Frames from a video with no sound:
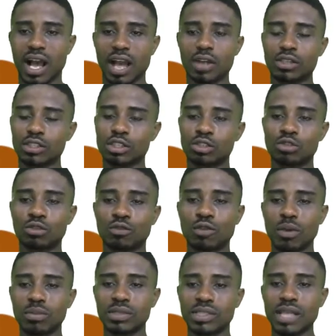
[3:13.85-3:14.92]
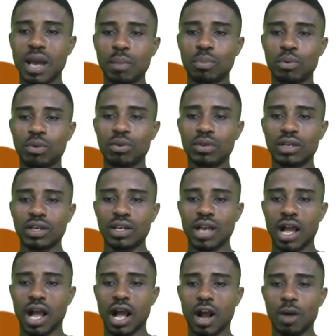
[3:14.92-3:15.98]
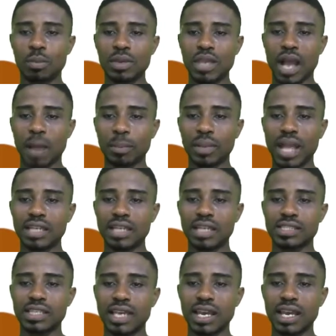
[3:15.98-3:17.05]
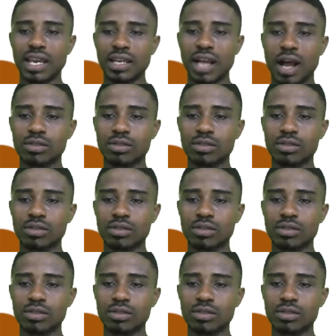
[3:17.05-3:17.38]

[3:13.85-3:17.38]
I understood from the sample, I'll be applying it here.